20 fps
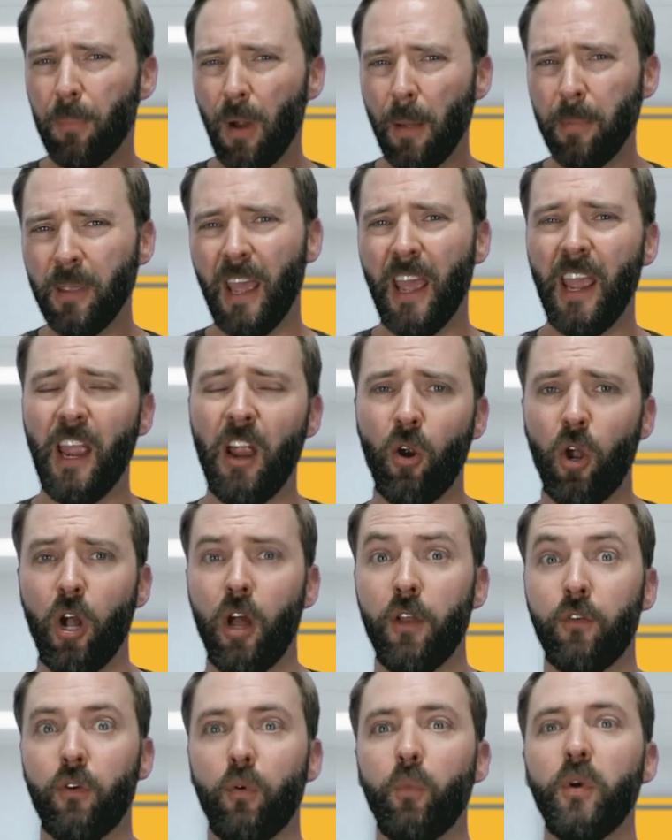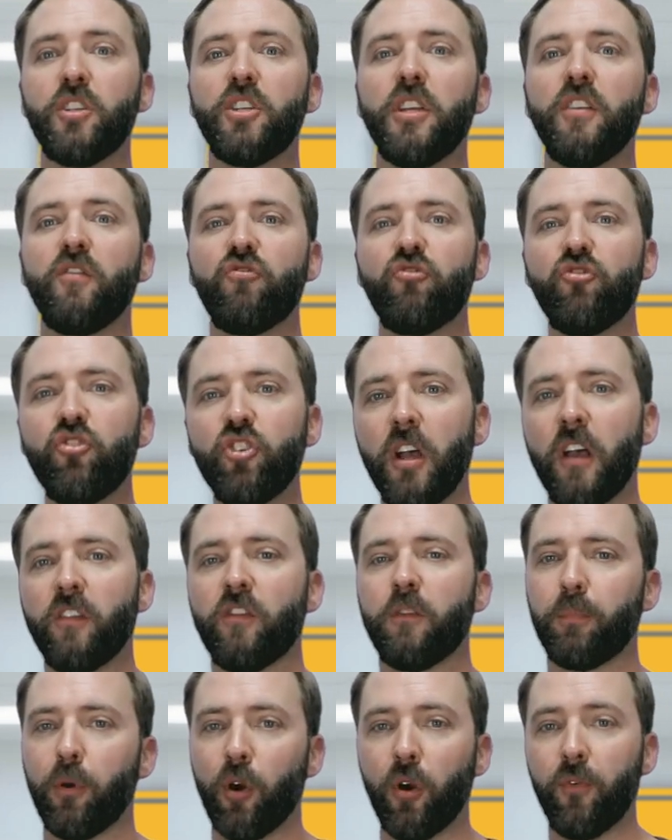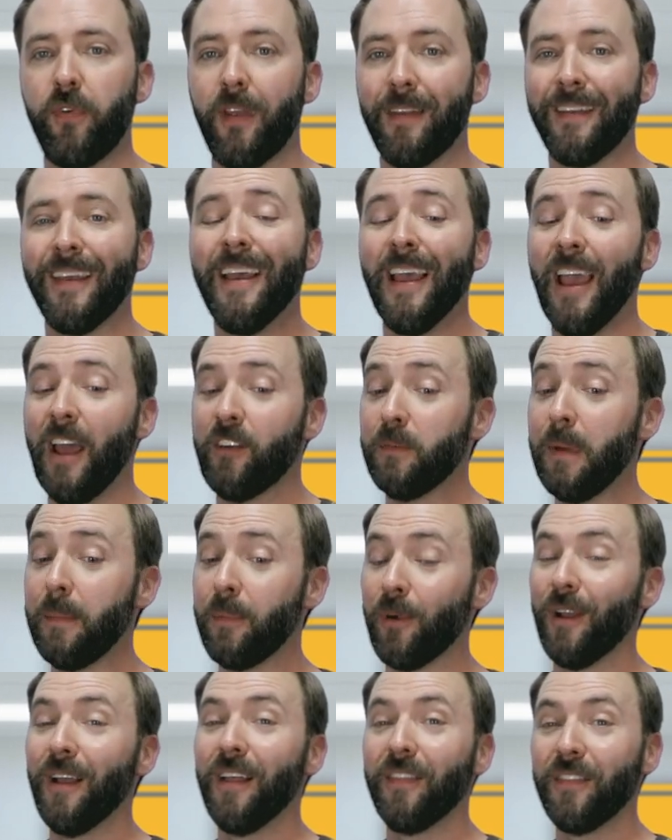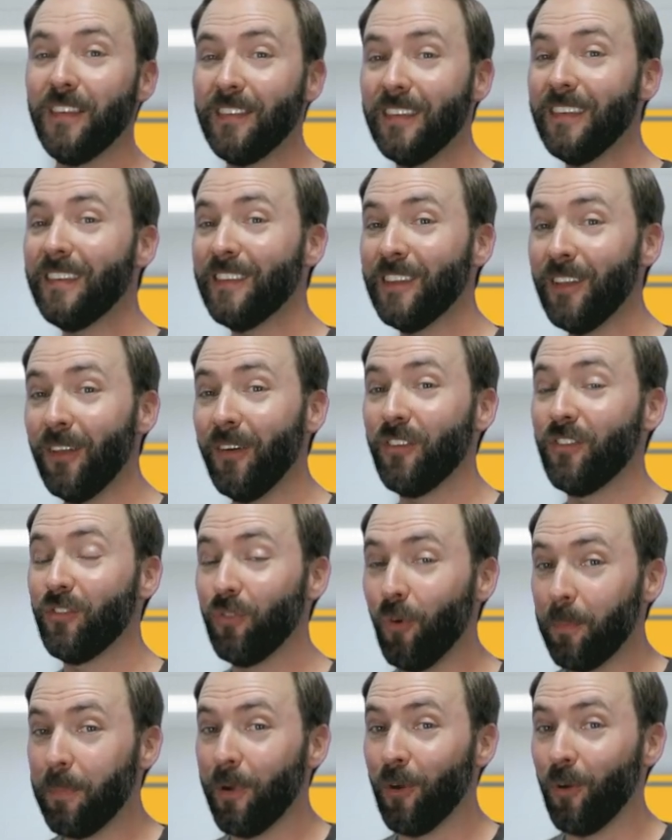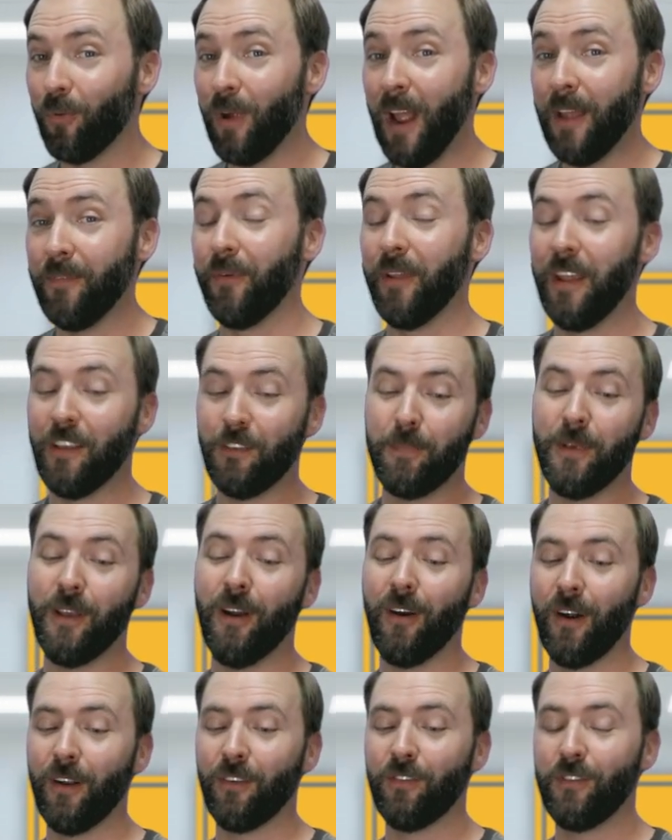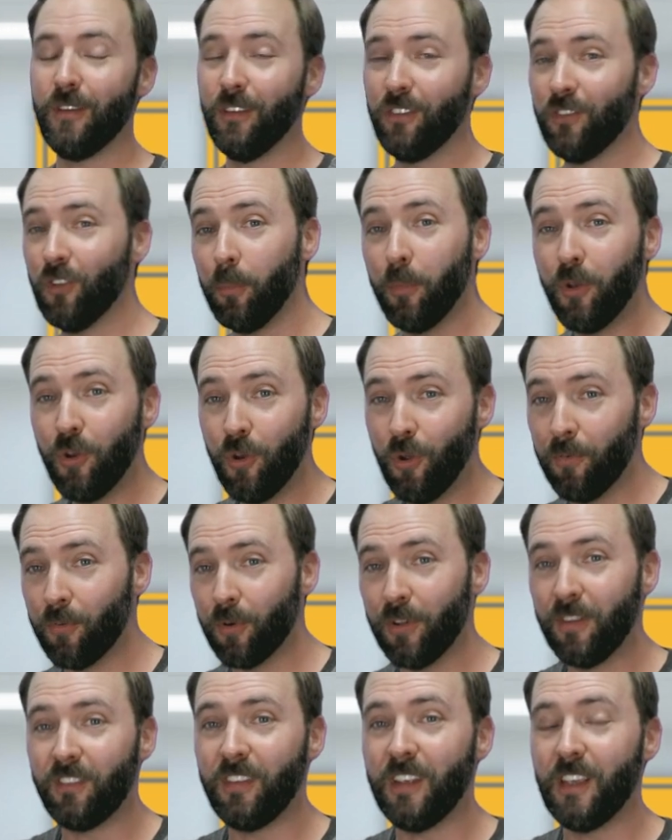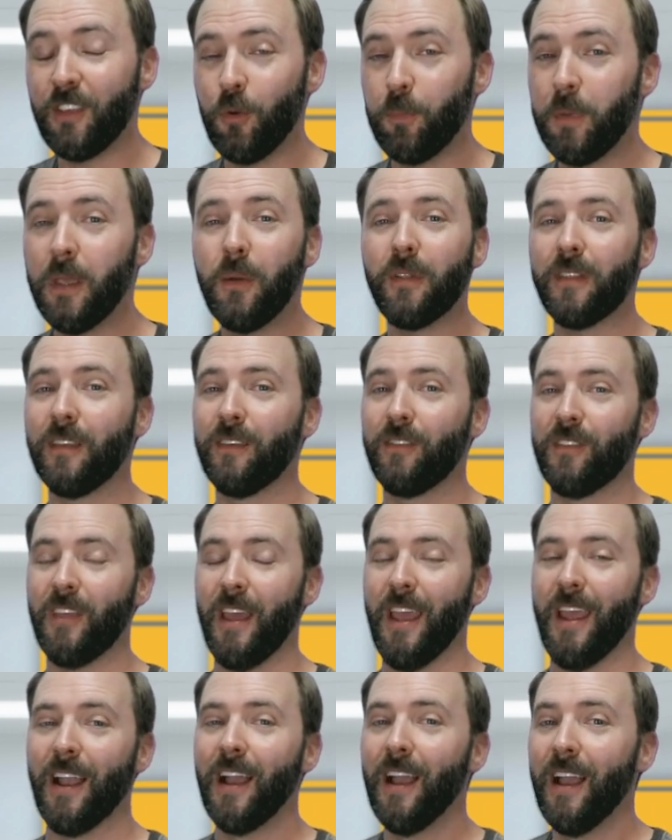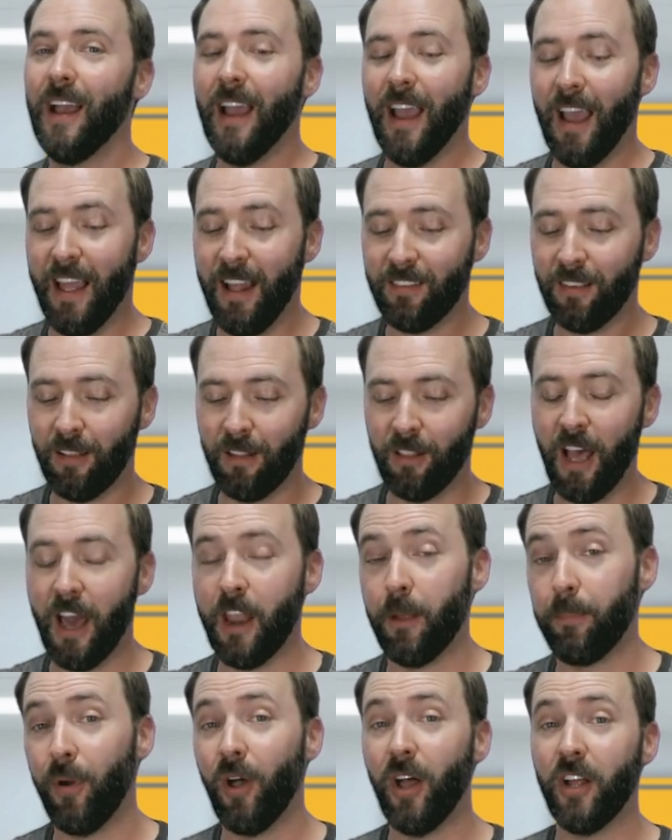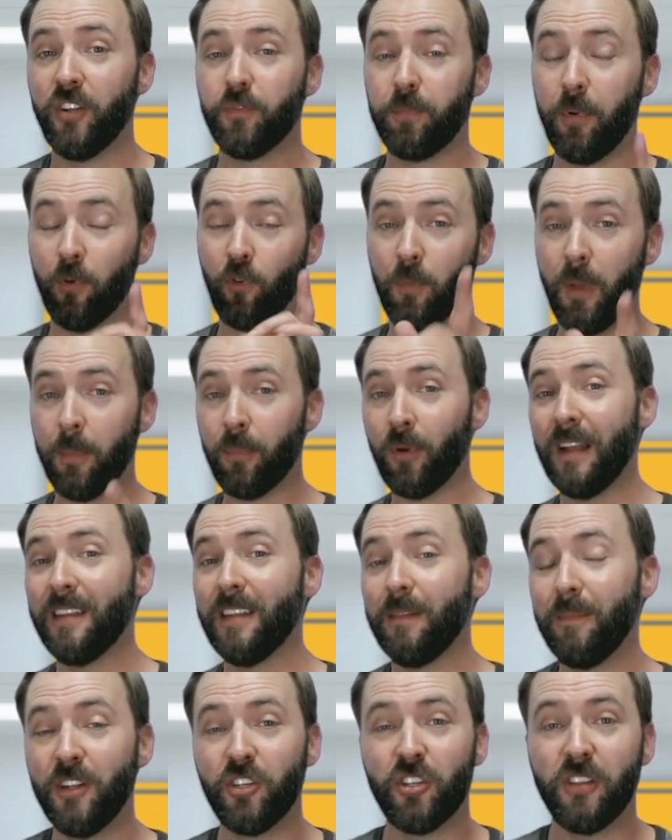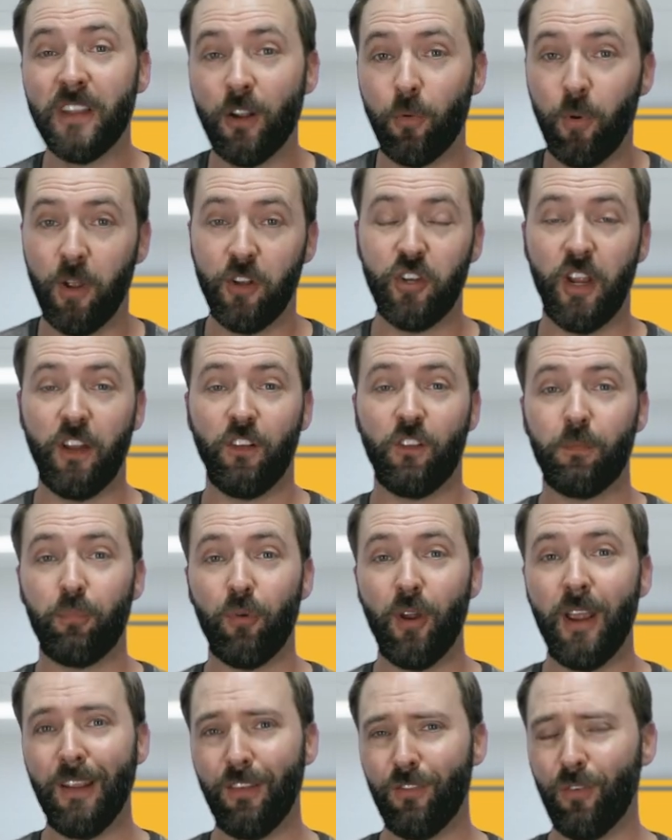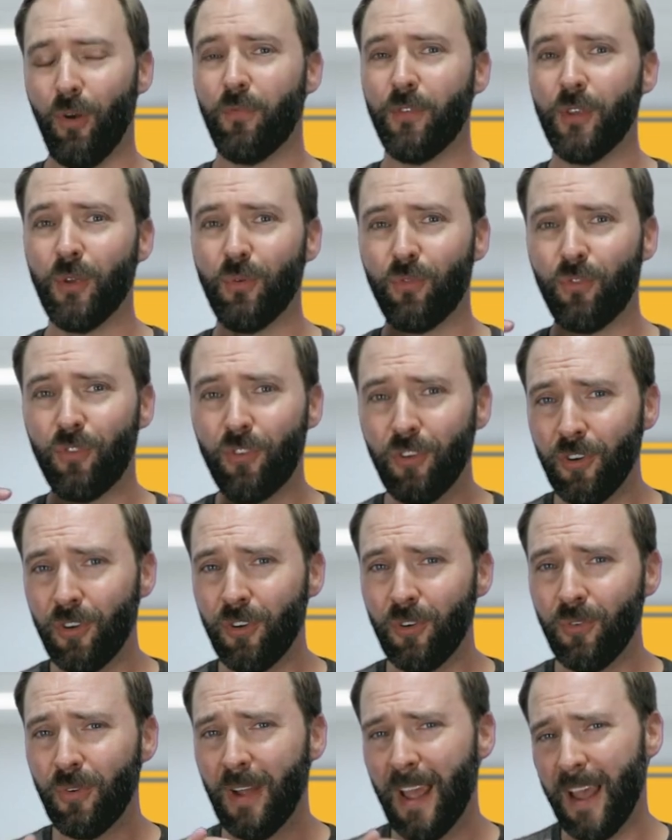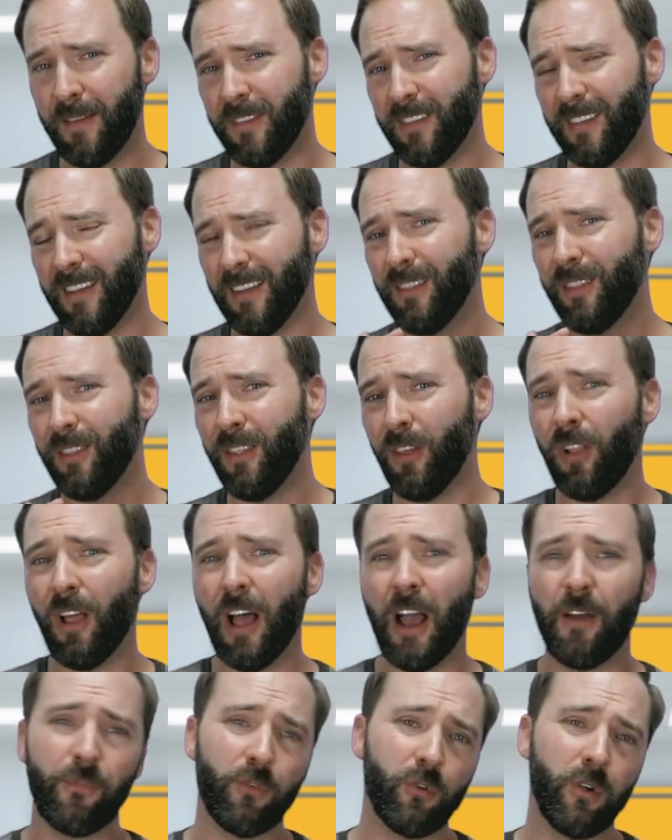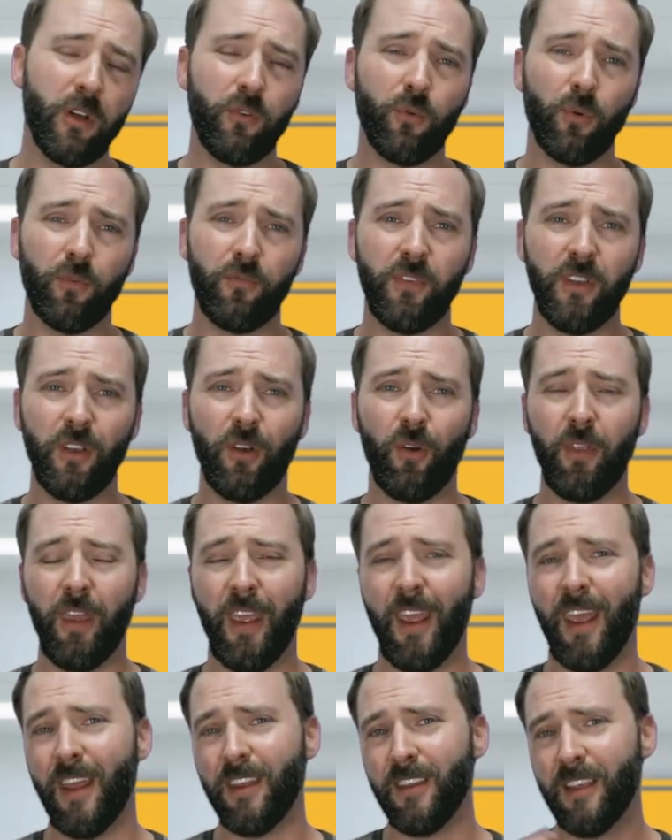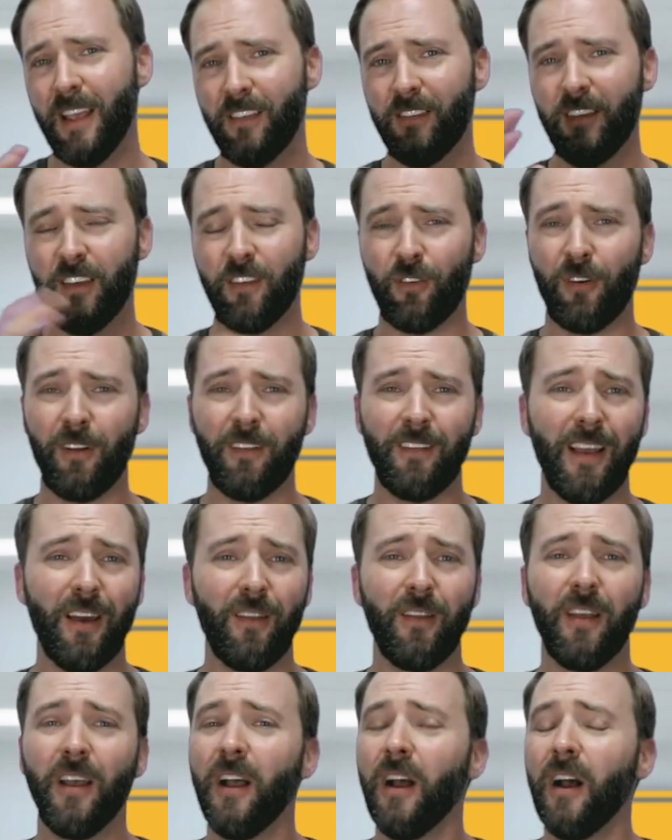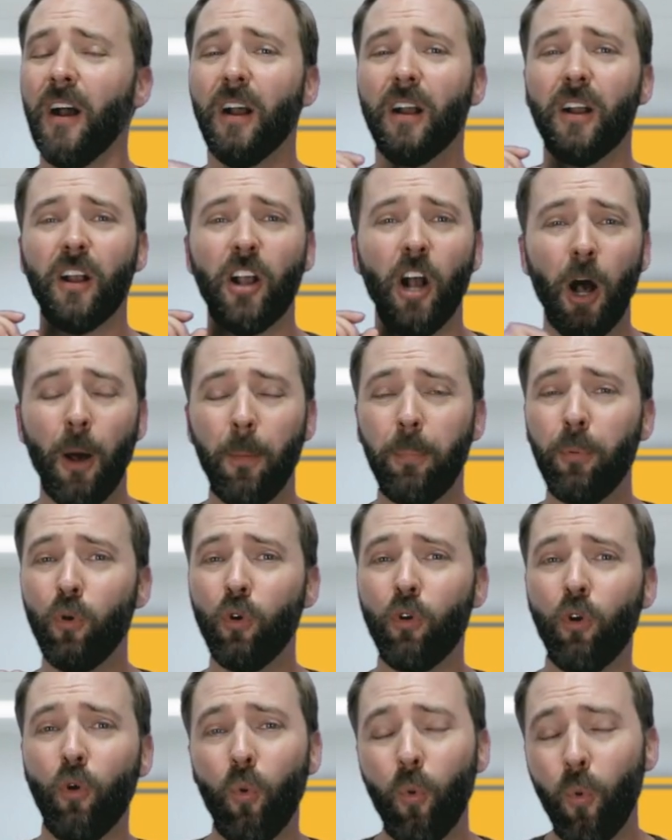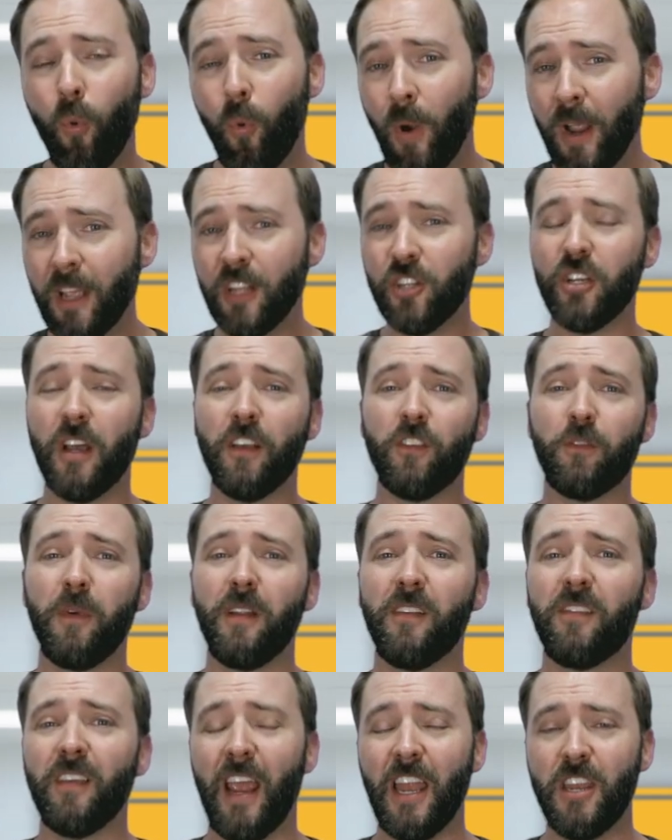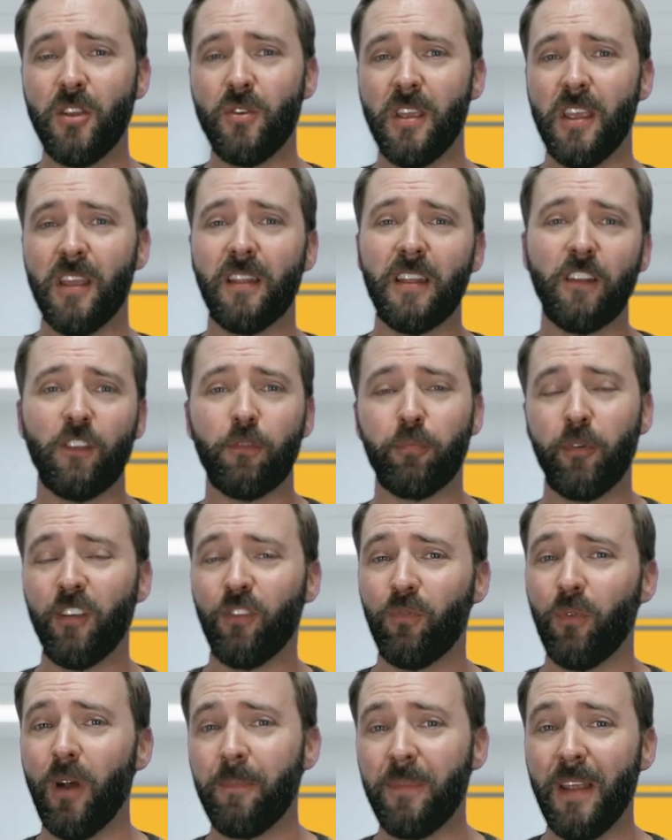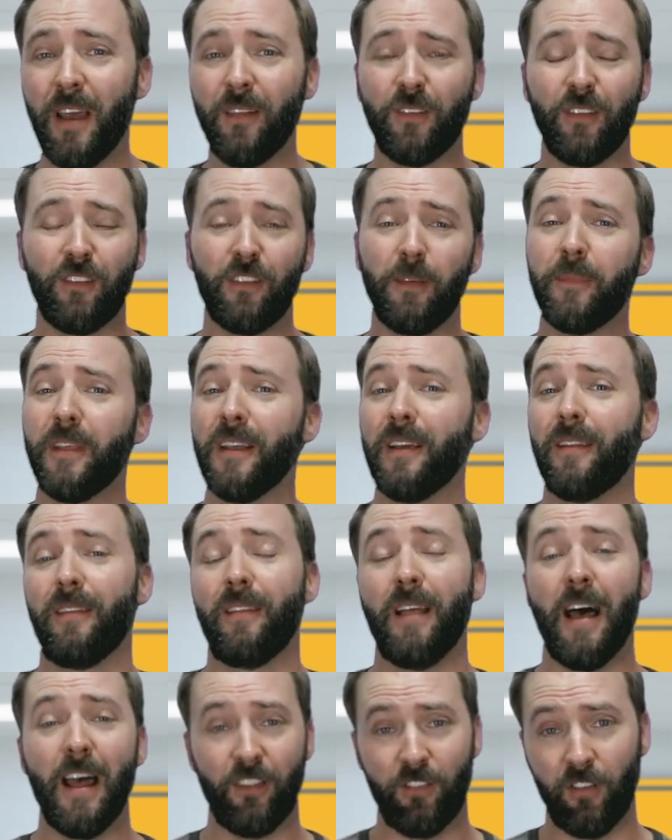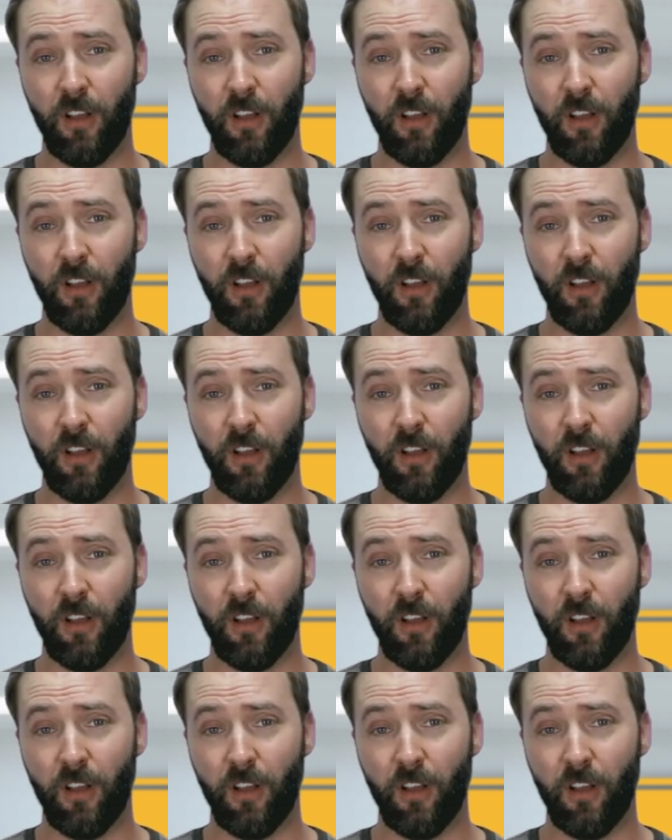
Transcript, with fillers: probably a hair under, which is just perfect. And remember, this is still a short barrel rifle, an SBR, so you can still maneuver in CQB with this thing, and that's a lot of punch. But remember, I did mention that quick change spring, so if you do have this thing a little hot for your indoor field and you guys need you turn it down, couple quick adjustments and you can get that spring swapped out to something a lot